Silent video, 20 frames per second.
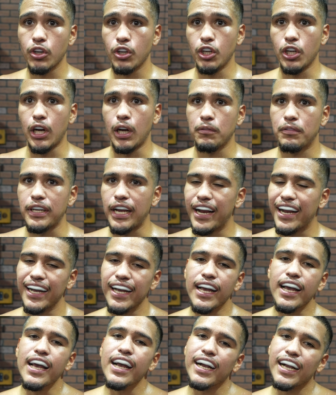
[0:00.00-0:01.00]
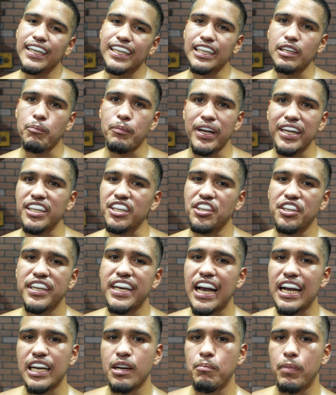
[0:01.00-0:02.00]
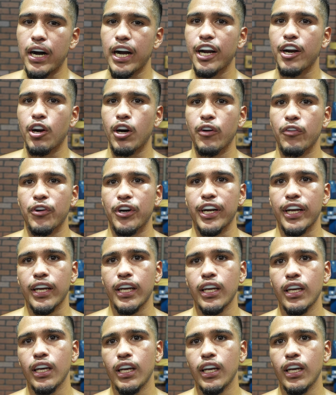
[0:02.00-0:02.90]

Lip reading: You know what I'm saying? Because it's a business, you can't get butthurt over it.